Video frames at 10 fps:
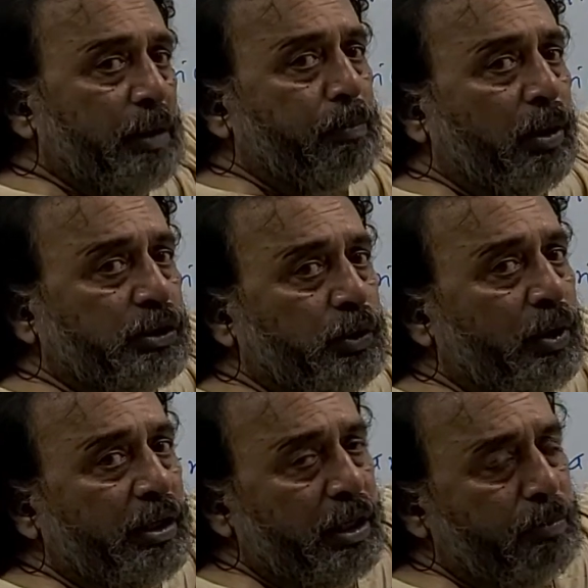the
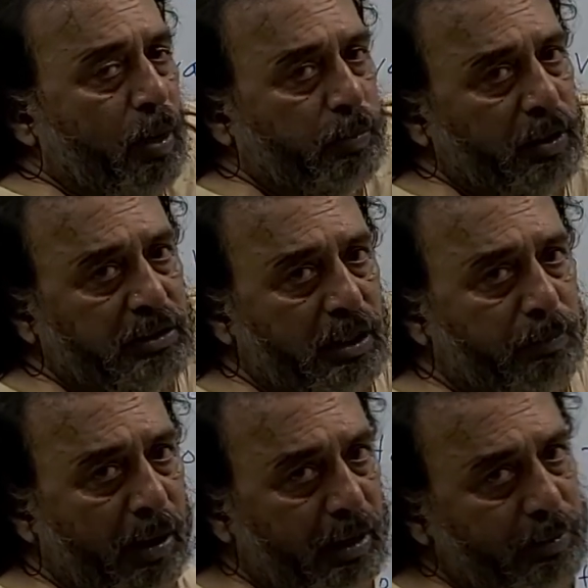postulated
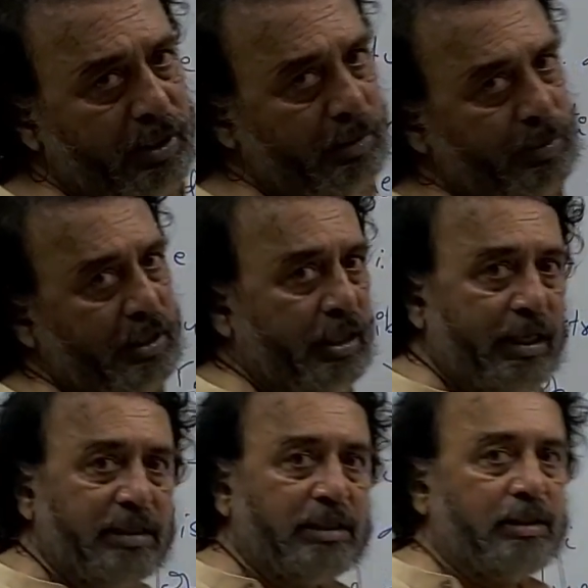population parameter beta?
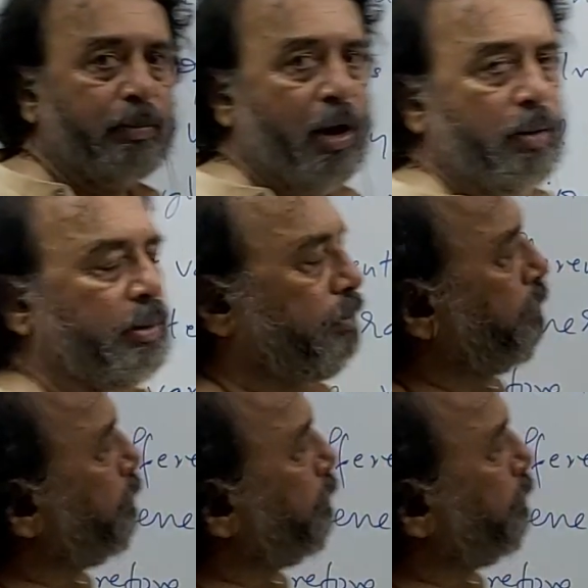That's the problem.